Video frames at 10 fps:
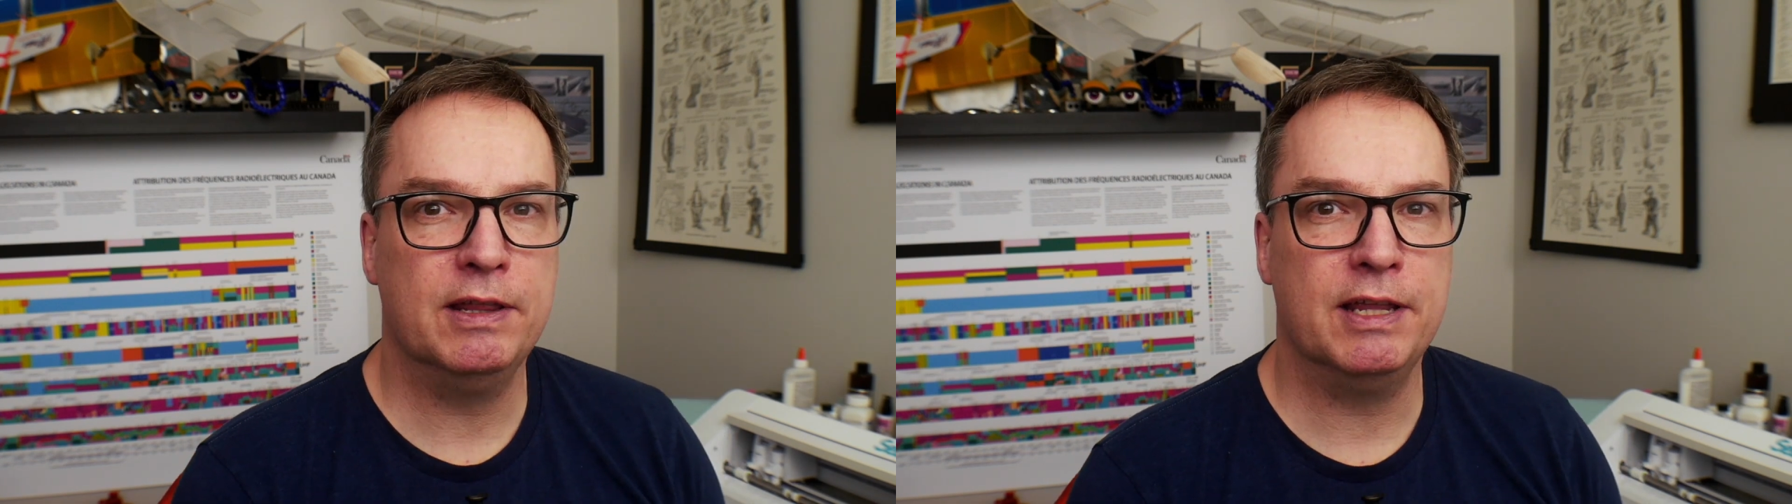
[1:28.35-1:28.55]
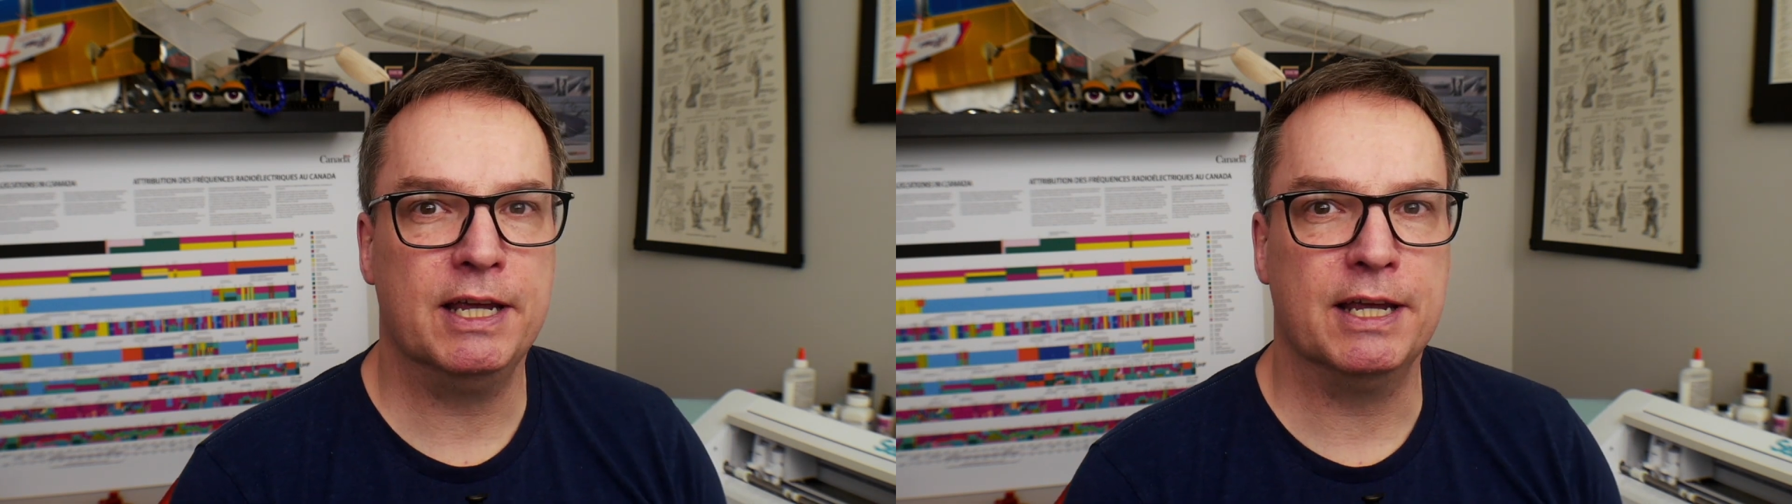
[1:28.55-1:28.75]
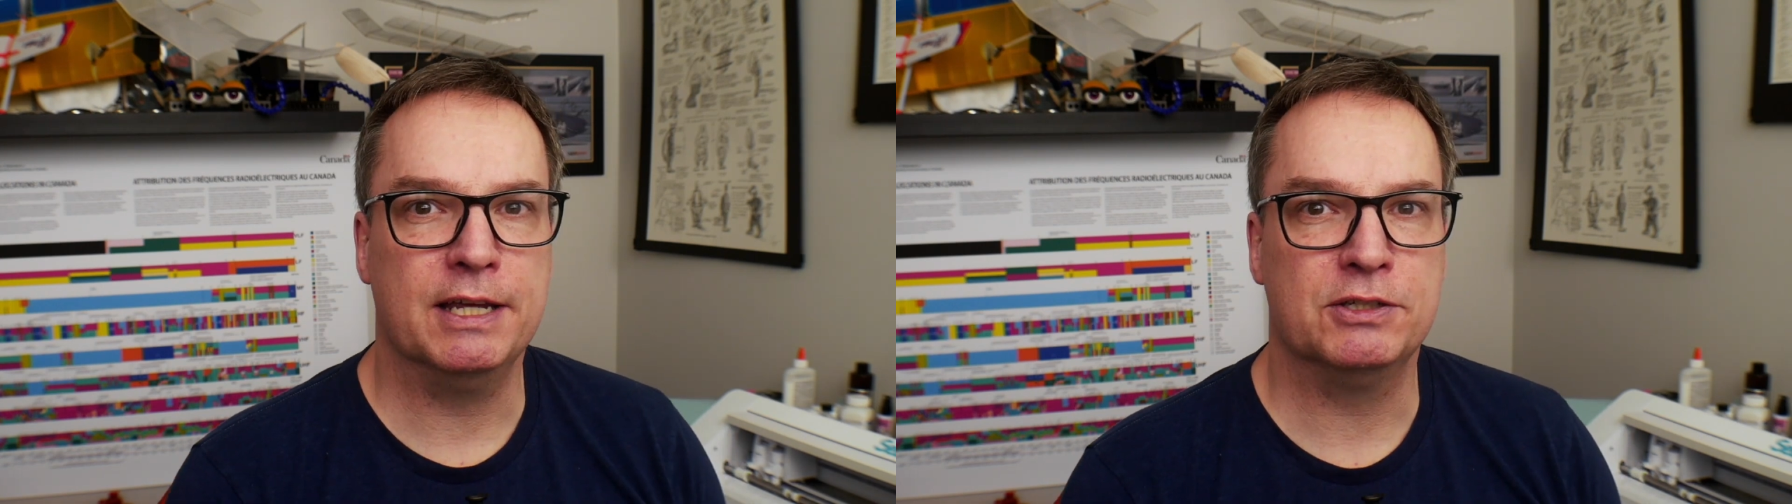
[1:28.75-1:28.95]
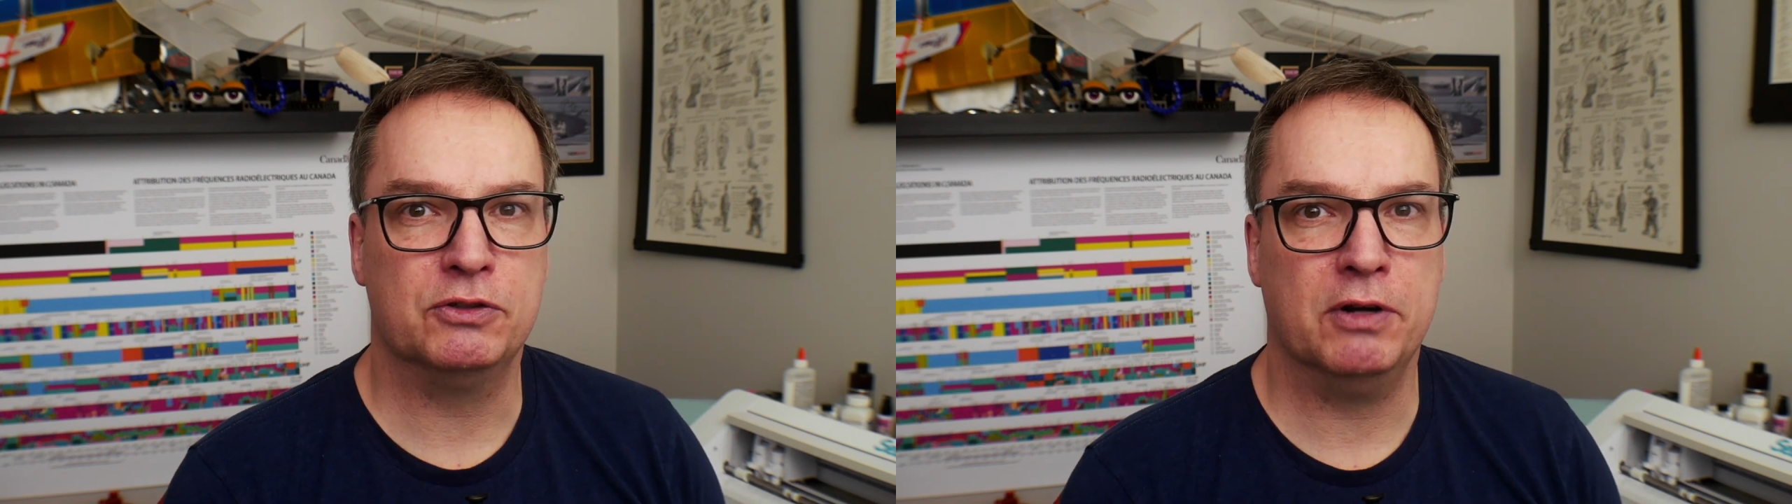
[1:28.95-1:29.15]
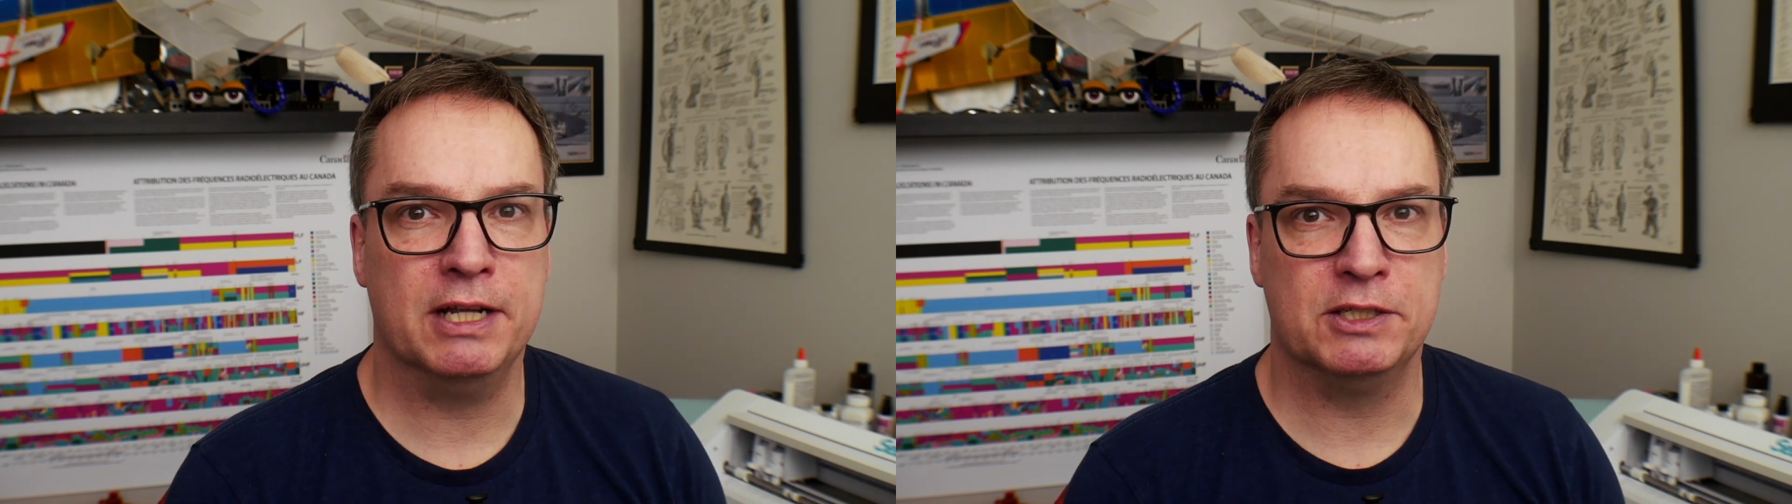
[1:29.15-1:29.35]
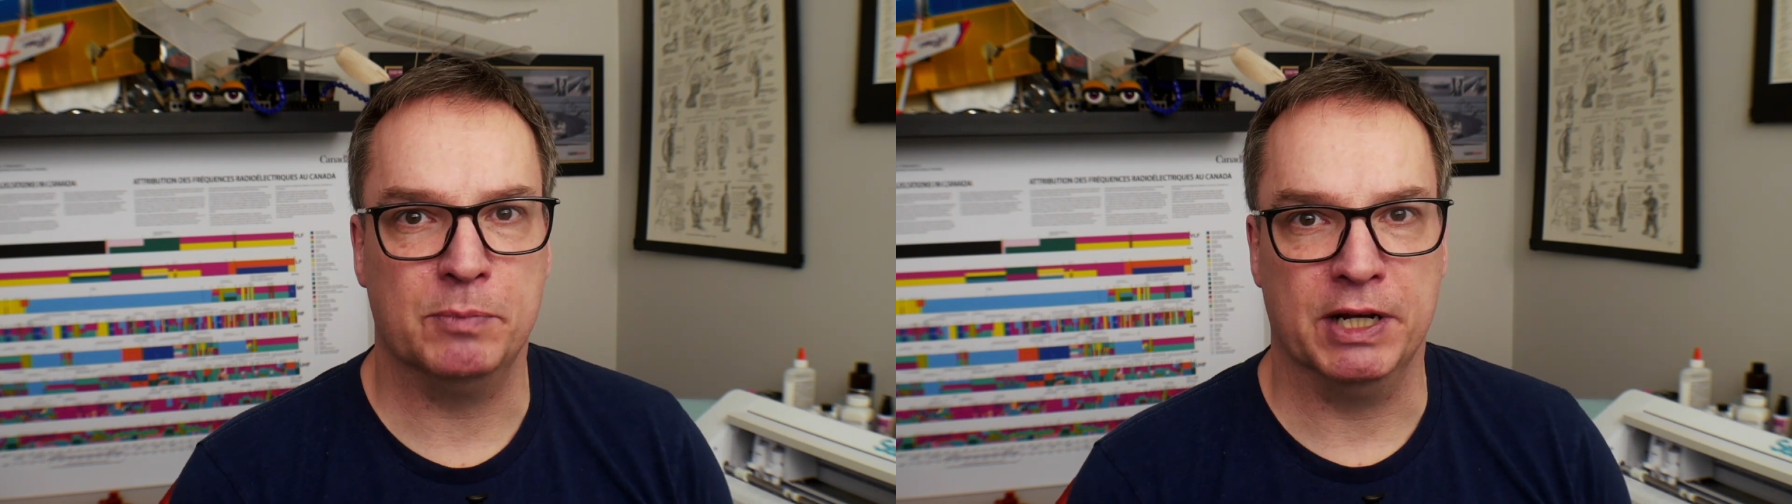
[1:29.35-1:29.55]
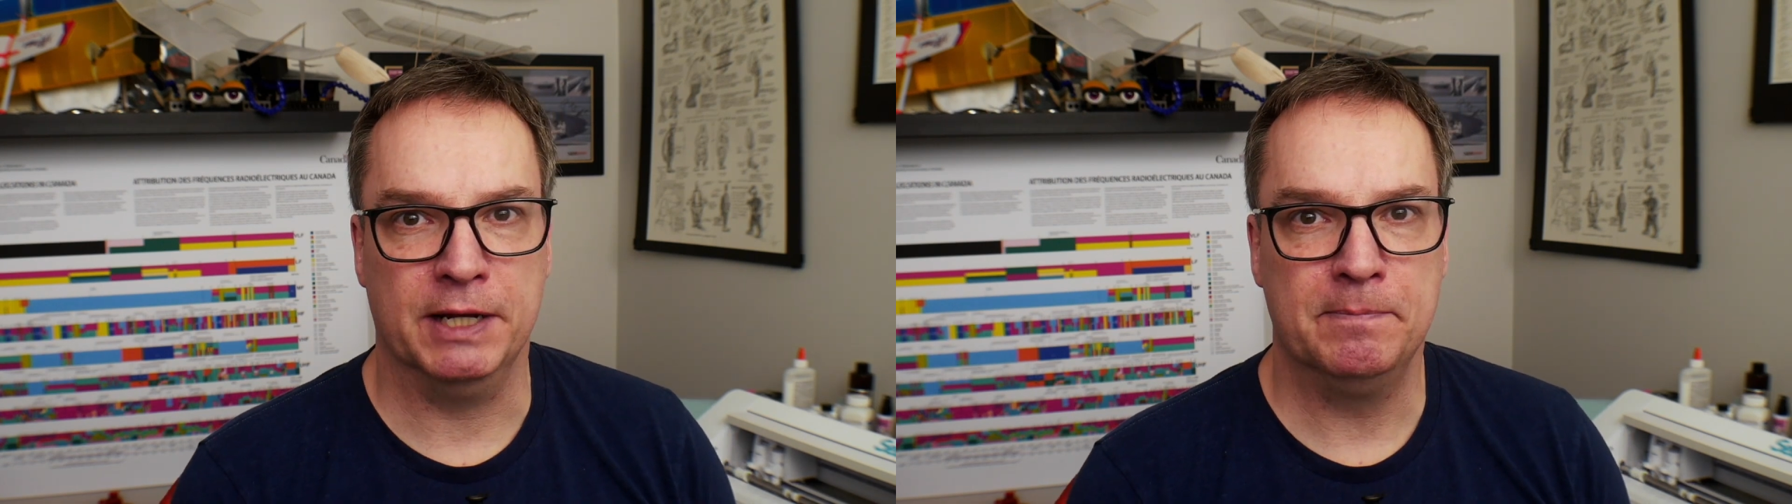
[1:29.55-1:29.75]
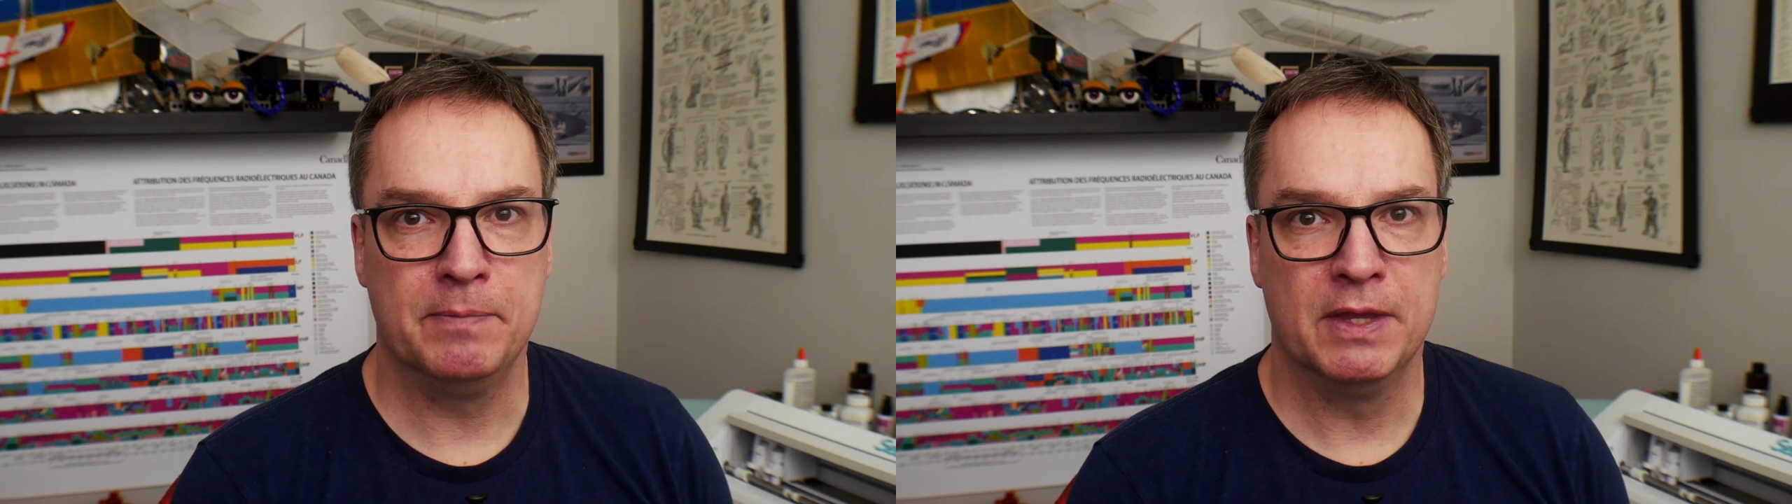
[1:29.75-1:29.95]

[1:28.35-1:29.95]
thing is transmitting